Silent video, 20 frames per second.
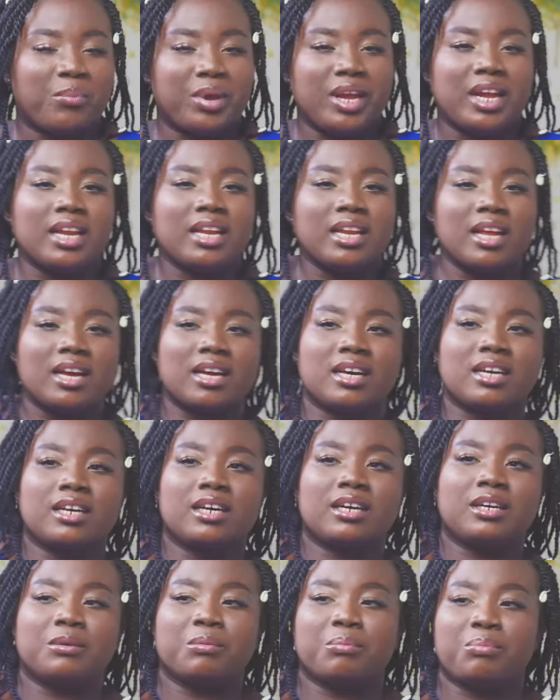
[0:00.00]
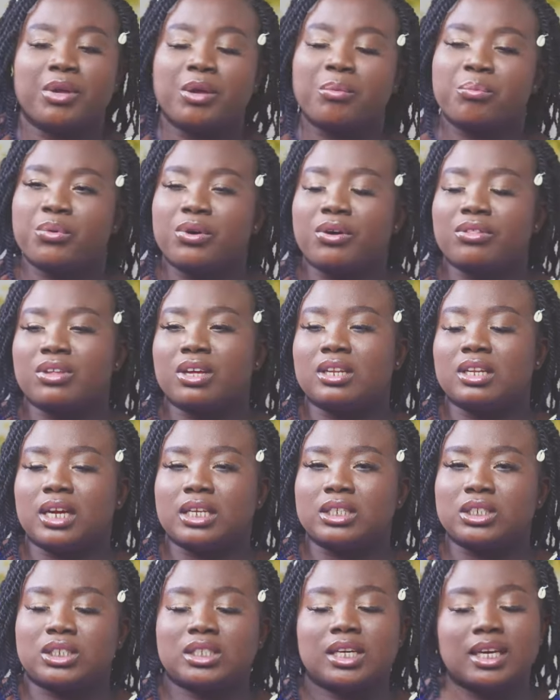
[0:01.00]
being a Big Brother
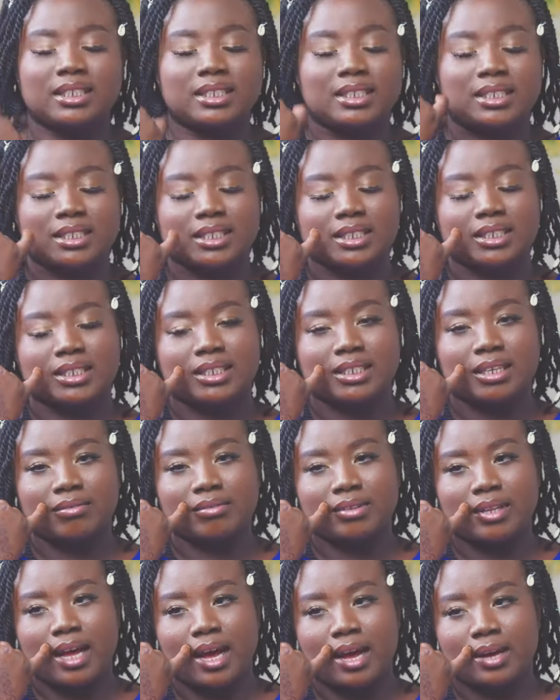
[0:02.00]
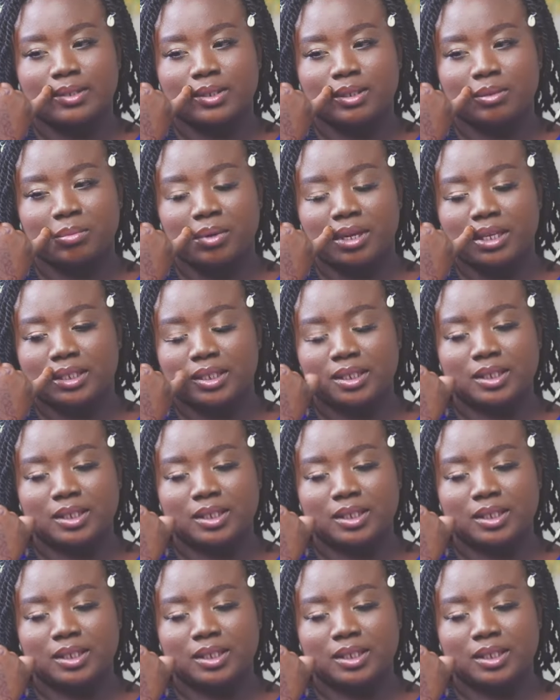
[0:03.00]
Naija season 7 housemate